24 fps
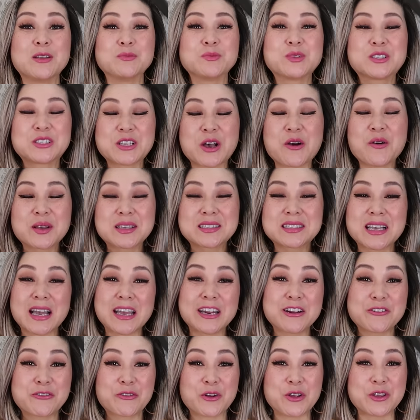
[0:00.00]
I'm so
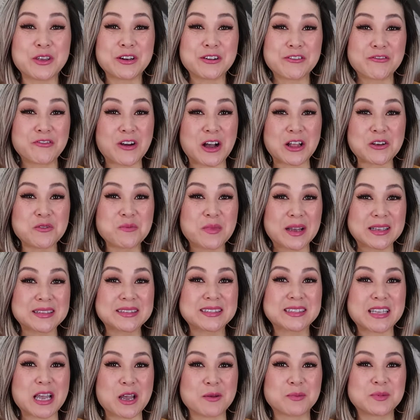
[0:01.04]
excited for you to follow my
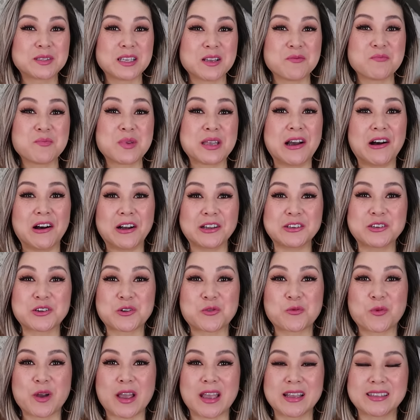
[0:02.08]
steps and be on
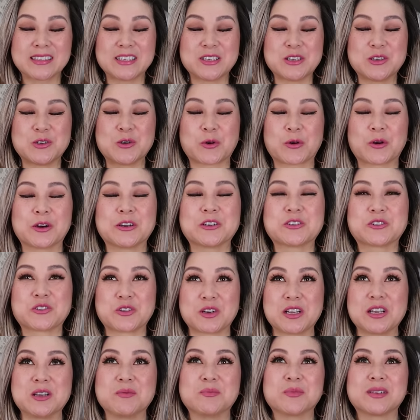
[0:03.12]
your way to your
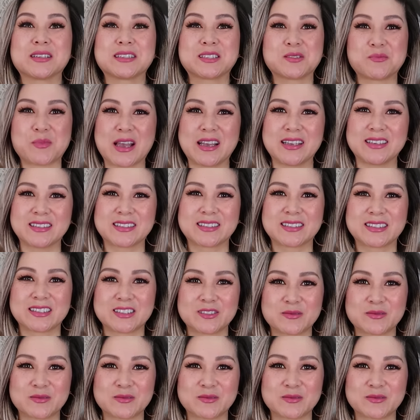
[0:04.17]
dream space.